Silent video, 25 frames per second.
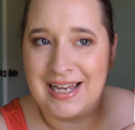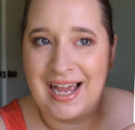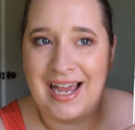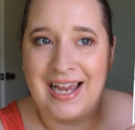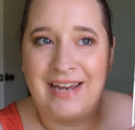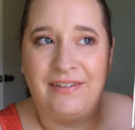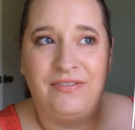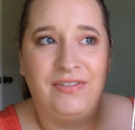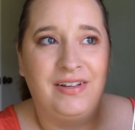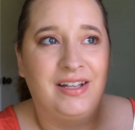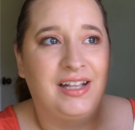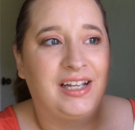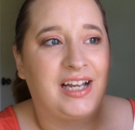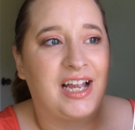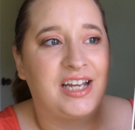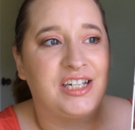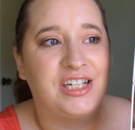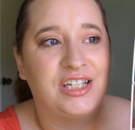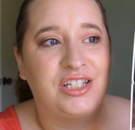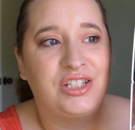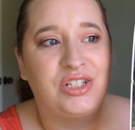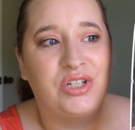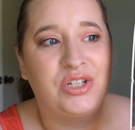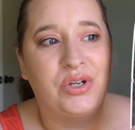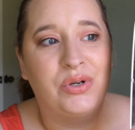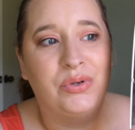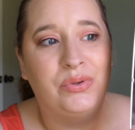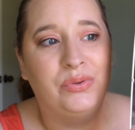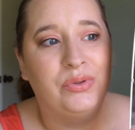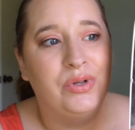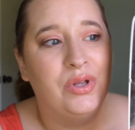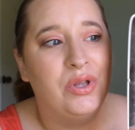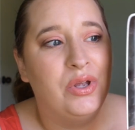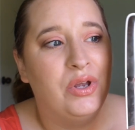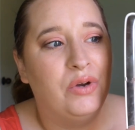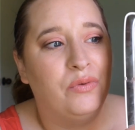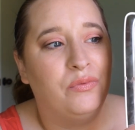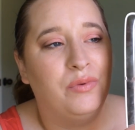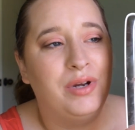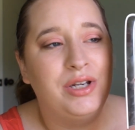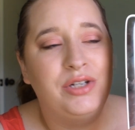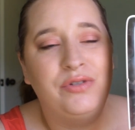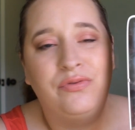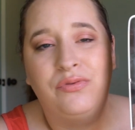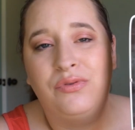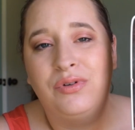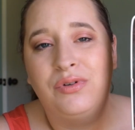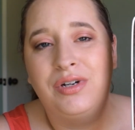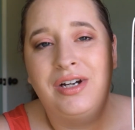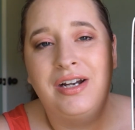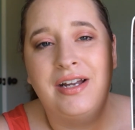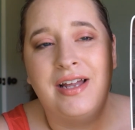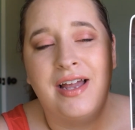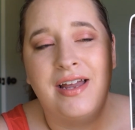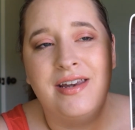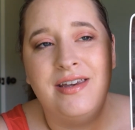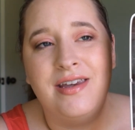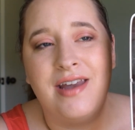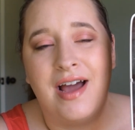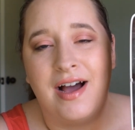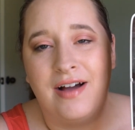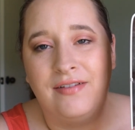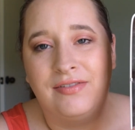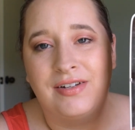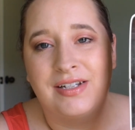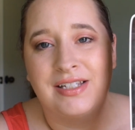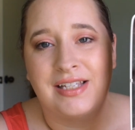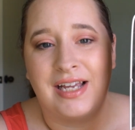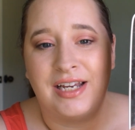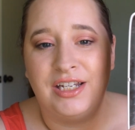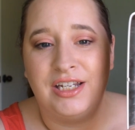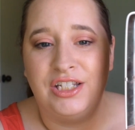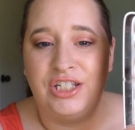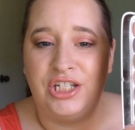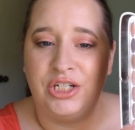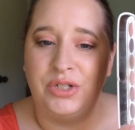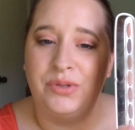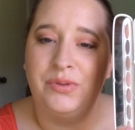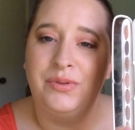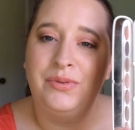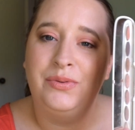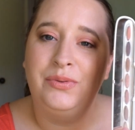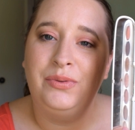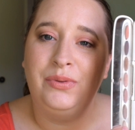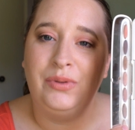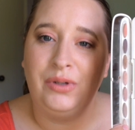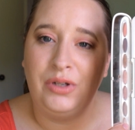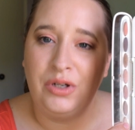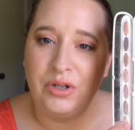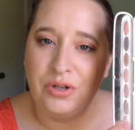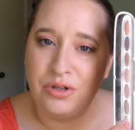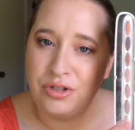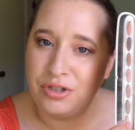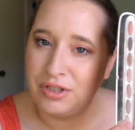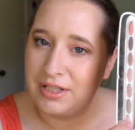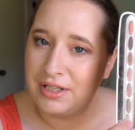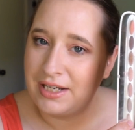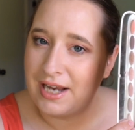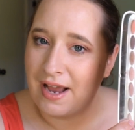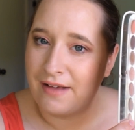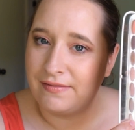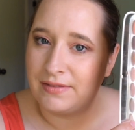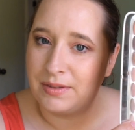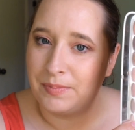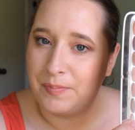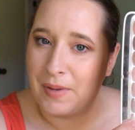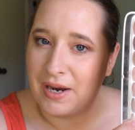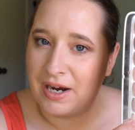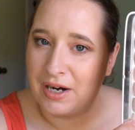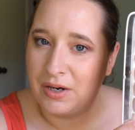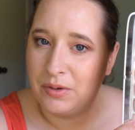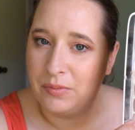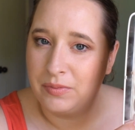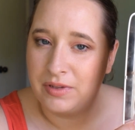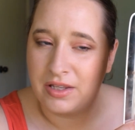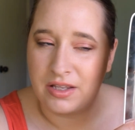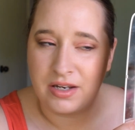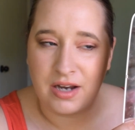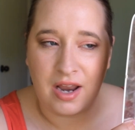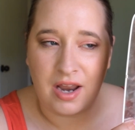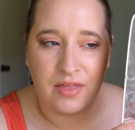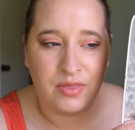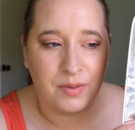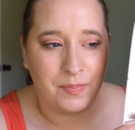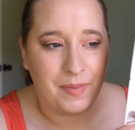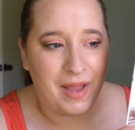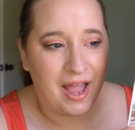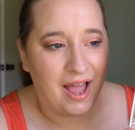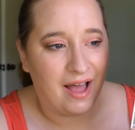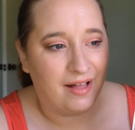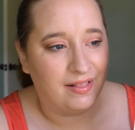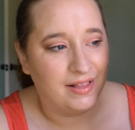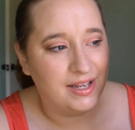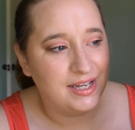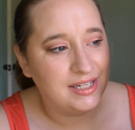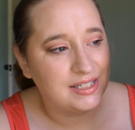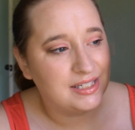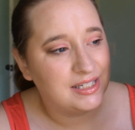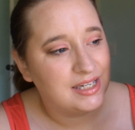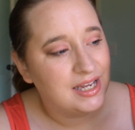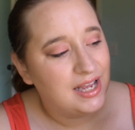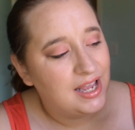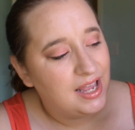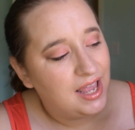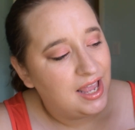I feel like I just don't reach for it enough because I do usually have to pair it with another palette.